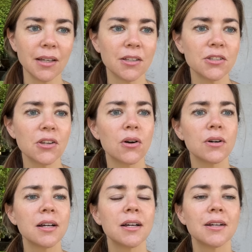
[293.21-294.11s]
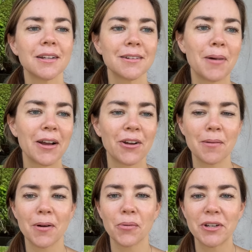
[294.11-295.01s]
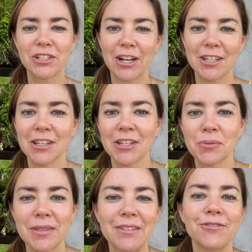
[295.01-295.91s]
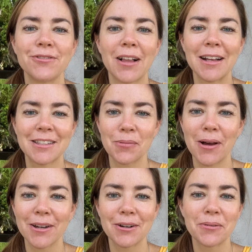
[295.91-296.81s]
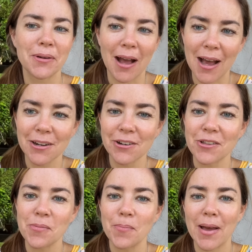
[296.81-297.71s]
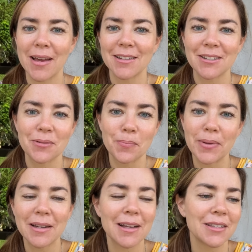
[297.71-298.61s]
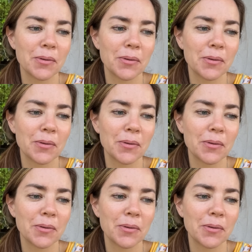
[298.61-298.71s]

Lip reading: So my grandma would chase us with the fly swatter, and we would hide under the bed, and she would beat us.